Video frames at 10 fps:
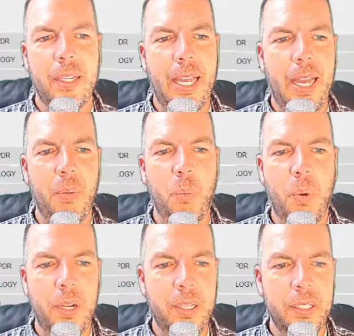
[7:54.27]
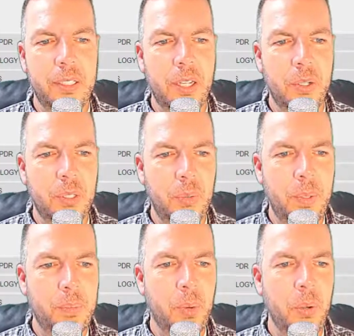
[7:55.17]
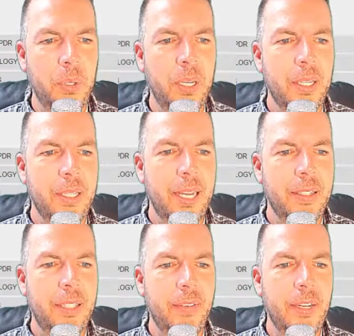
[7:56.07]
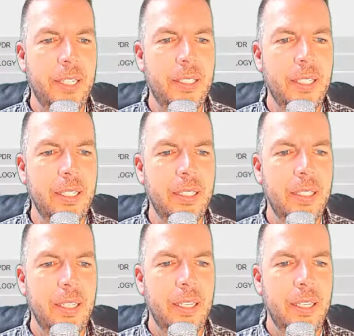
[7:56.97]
And where did this go? So we broke that 786.